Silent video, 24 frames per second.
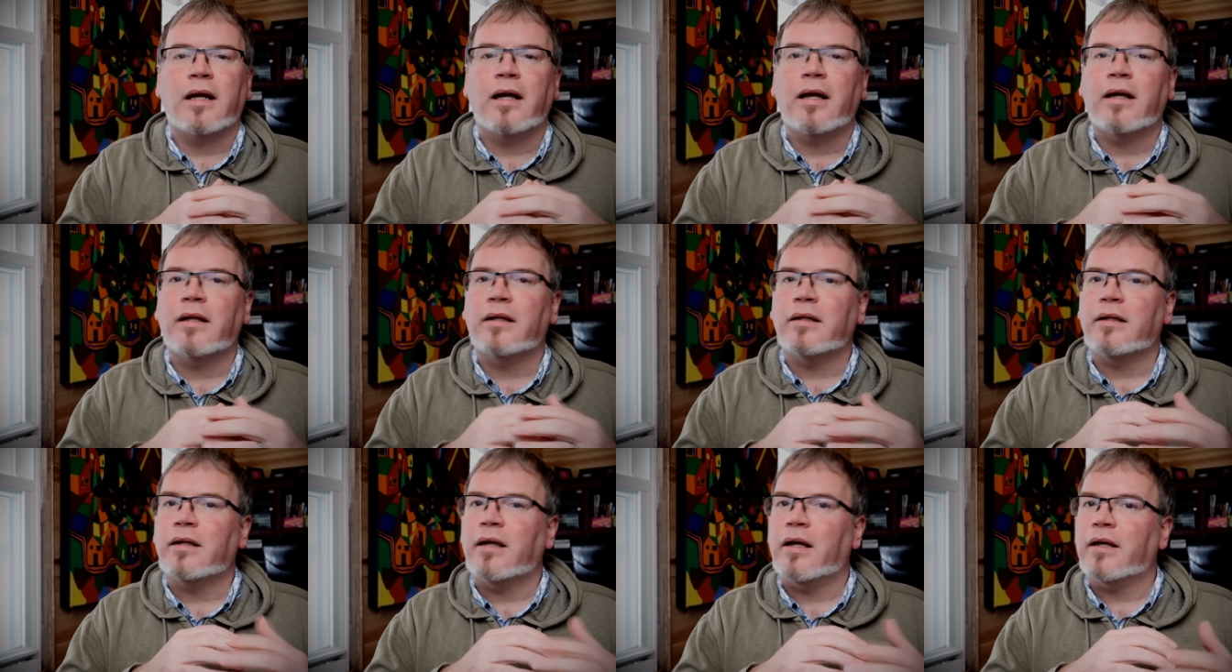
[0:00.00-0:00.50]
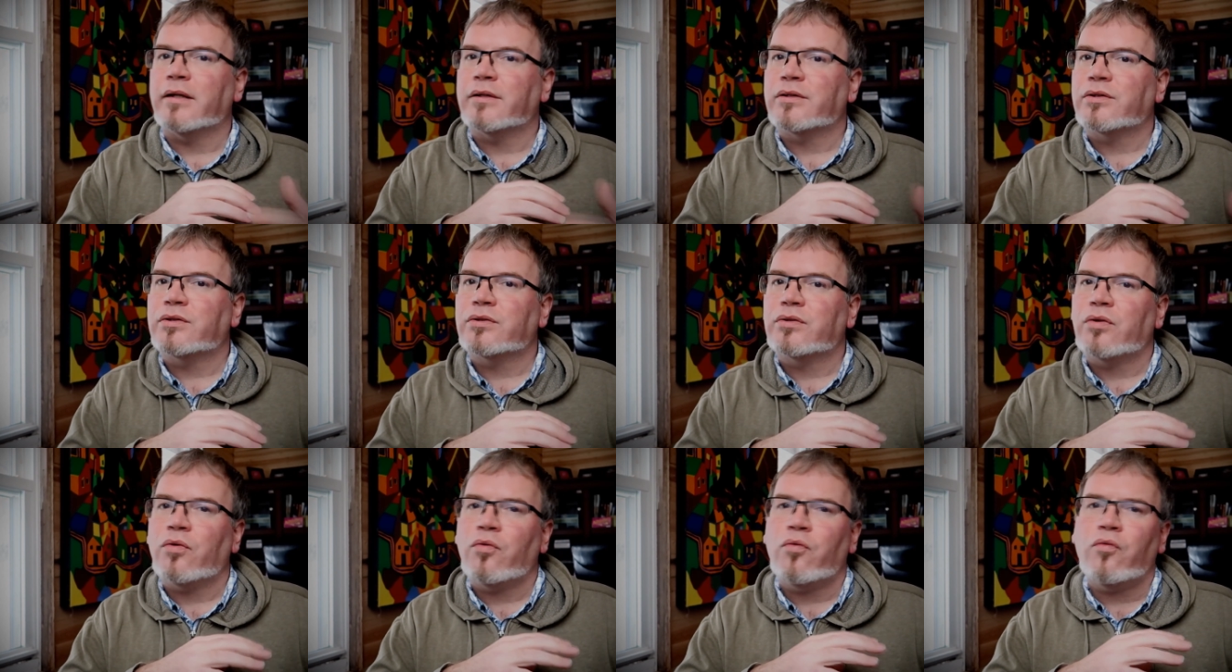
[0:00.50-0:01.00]
and yet
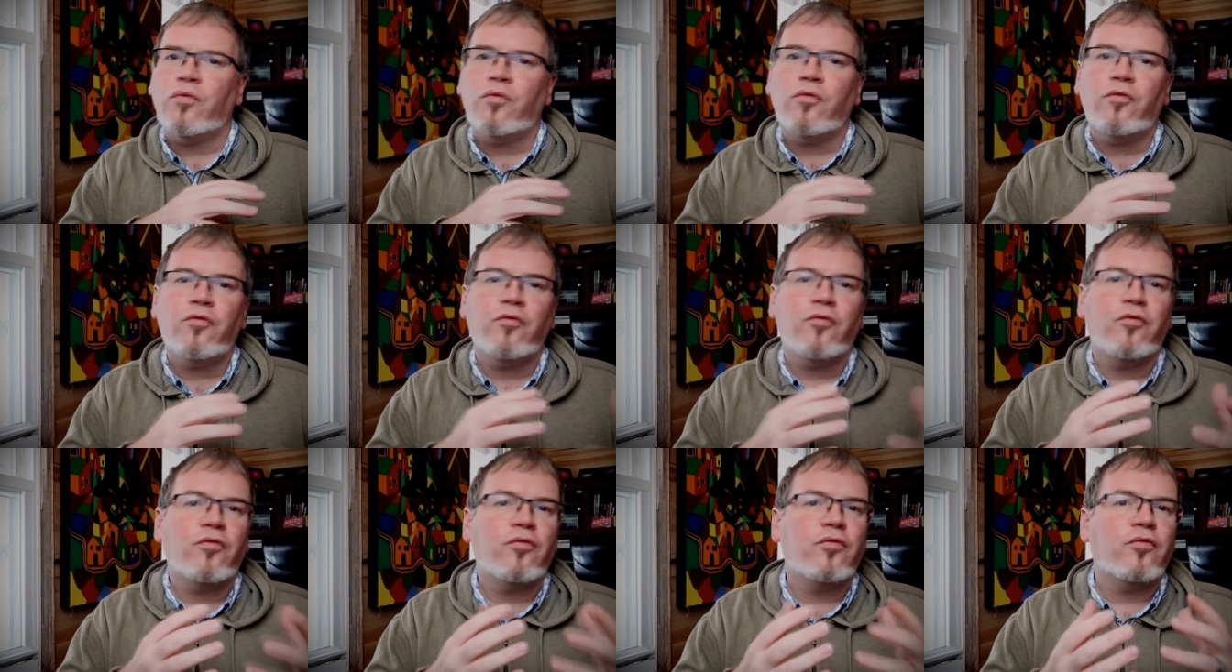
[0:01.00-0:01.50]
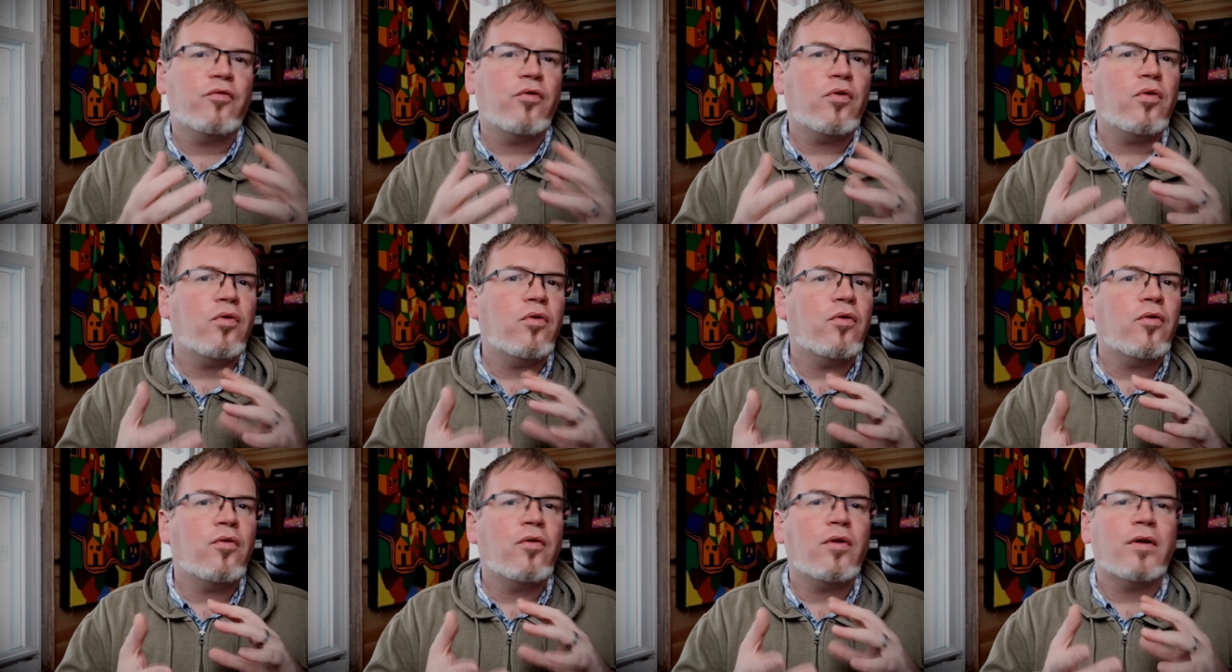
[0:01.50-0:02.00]
so
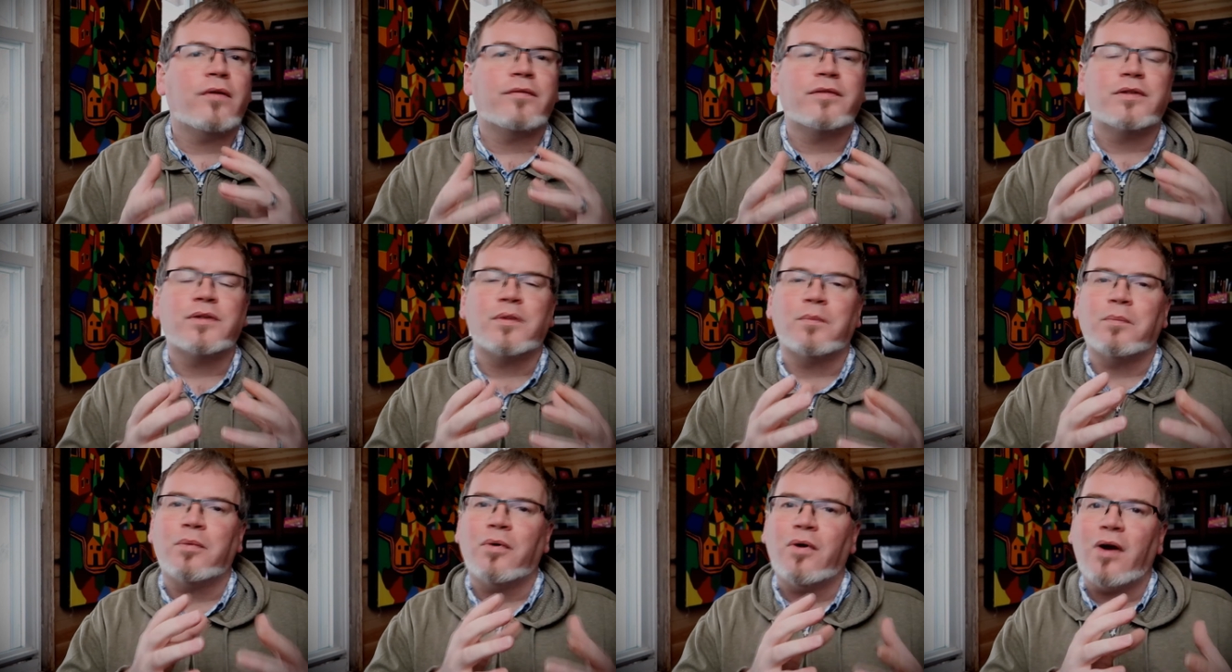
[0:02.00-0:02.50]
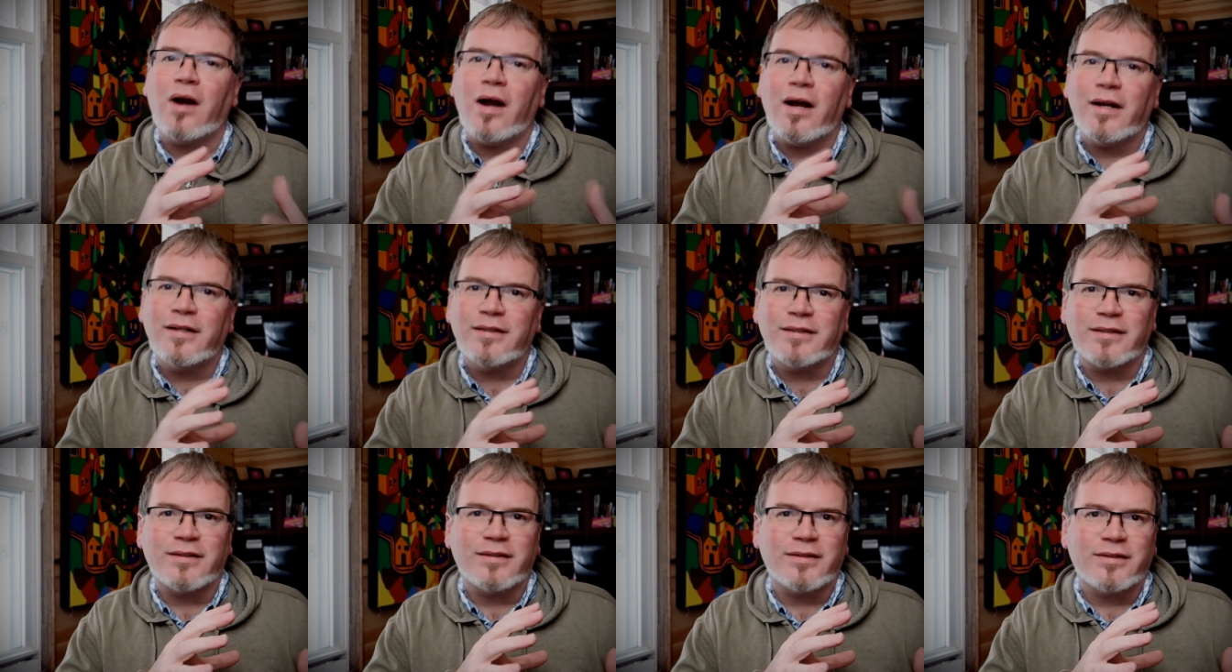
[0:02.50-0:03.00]
full of
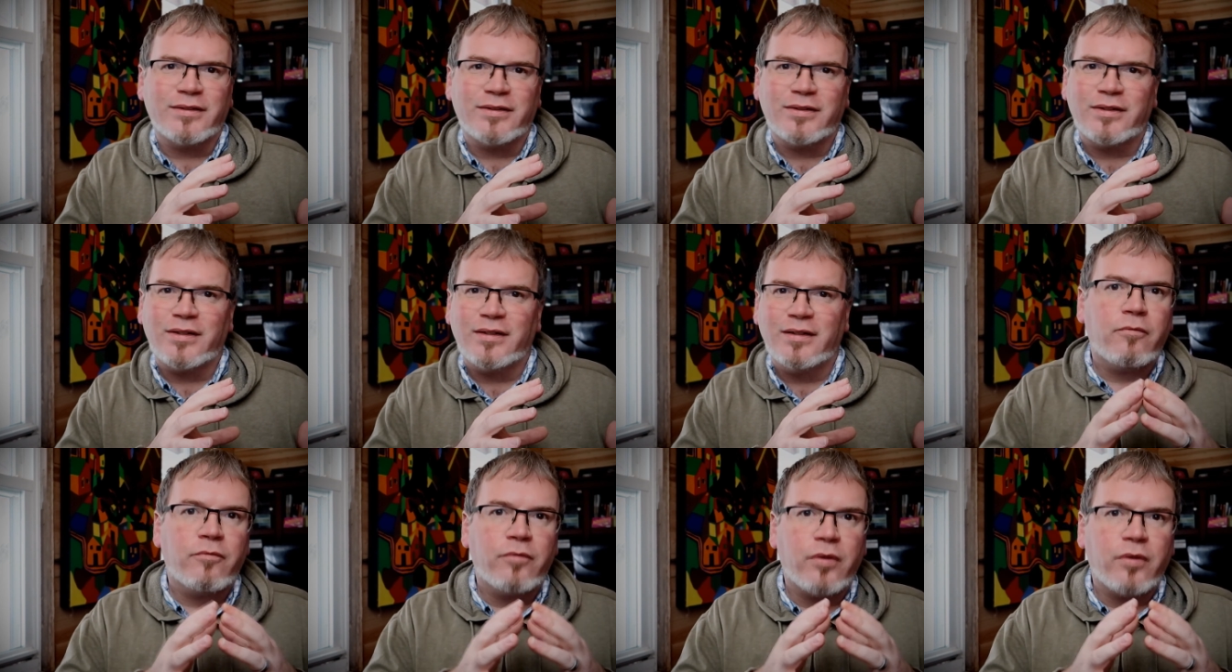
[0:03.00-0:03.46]
surprises